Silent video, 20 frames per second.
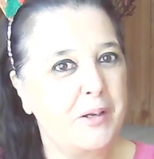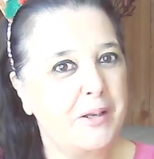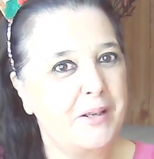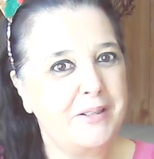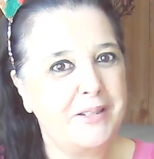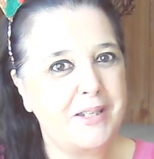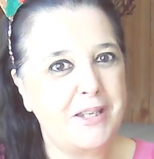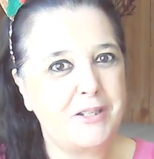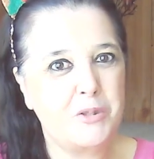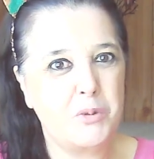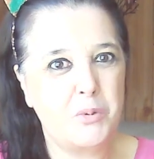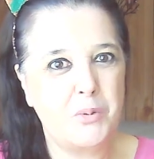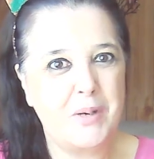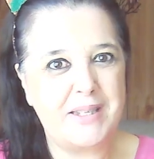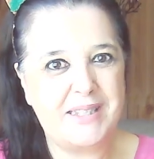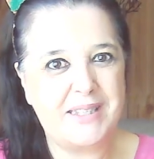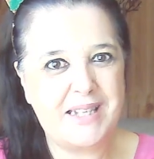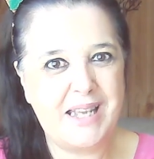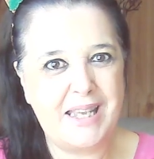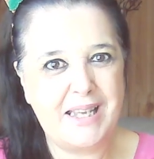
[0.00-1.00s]
It does
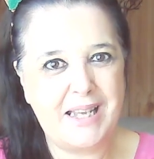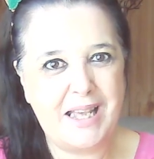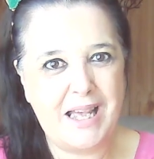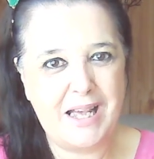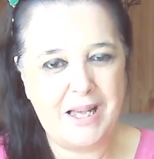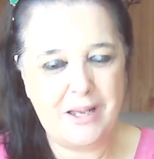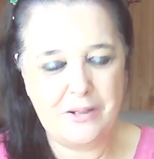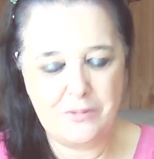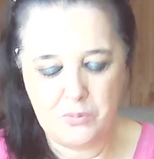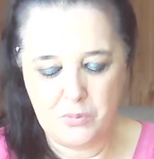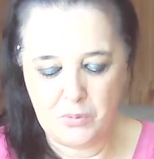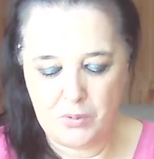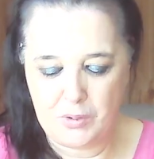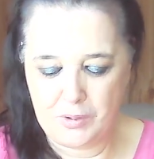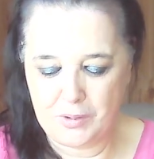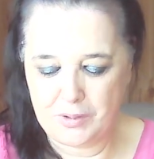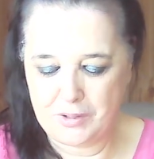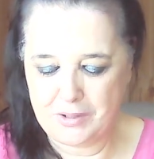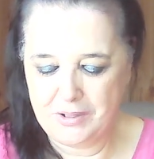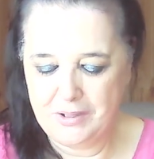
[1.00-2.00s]
always take hard work.